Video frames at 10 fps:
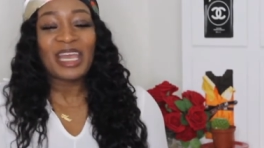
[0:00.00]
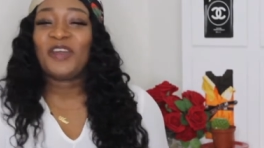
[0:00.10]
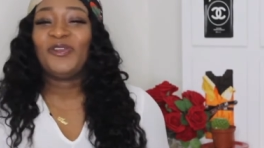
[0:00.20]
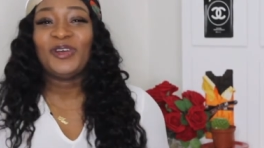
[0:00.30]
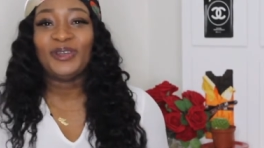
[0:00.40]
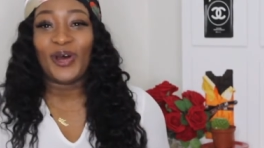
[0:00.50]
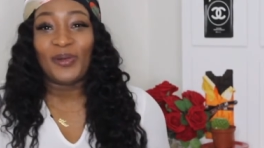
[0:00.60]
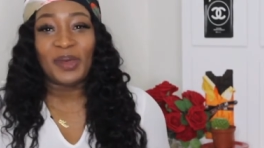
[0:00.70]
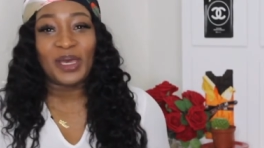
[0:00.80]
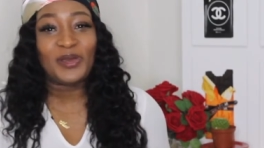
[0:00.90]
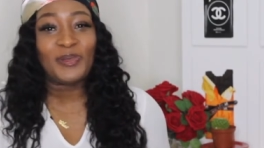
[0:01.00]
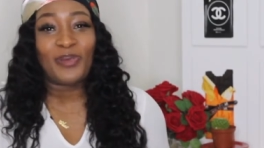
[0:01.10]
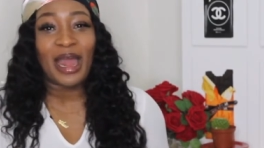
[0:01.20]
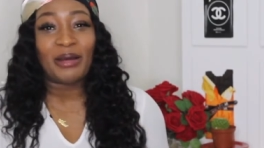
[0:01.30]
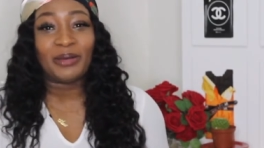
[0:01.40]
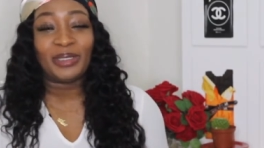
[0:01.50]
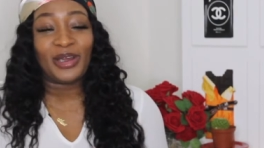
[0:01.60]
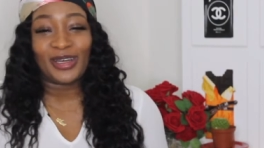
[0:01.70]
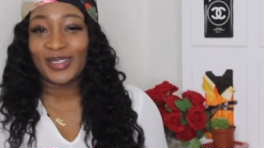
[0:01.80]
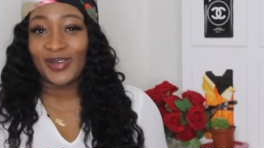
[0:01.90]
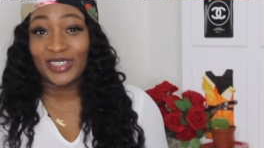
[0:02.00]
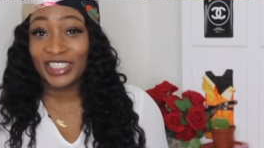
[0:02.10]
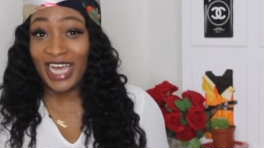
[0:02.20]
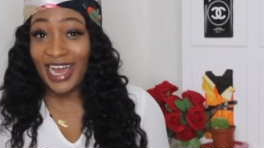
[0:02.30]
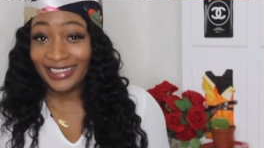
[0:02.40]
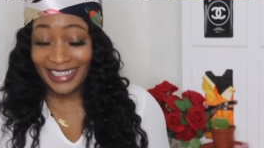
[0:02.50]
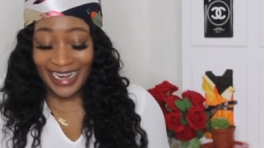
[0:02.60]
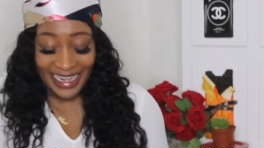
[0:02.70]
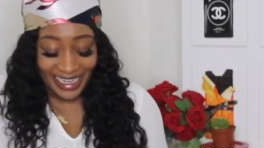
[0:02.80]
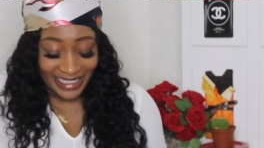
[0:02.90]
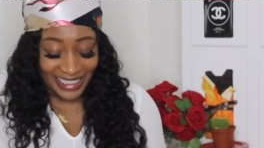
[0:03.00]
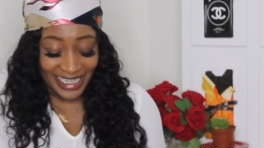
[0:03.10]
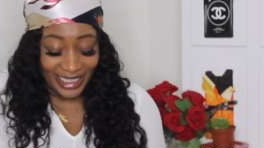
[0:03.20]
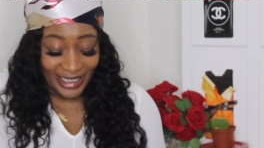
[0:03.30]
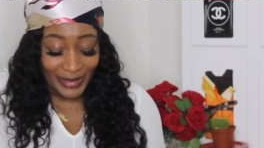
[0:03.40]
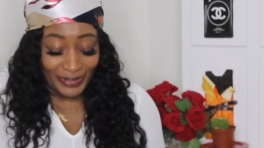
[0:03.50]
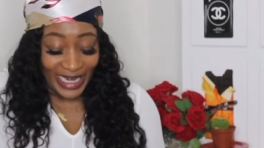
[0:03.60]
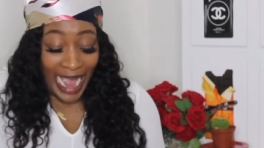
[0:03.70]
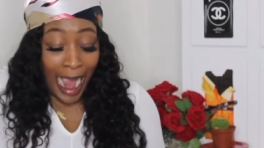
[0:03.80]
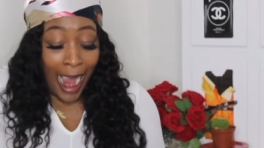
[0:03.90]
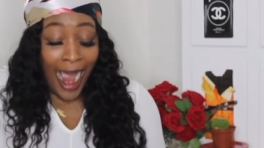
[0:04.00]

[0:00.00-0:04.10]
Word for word: if you know me, you probably are so shocked that I got this color, but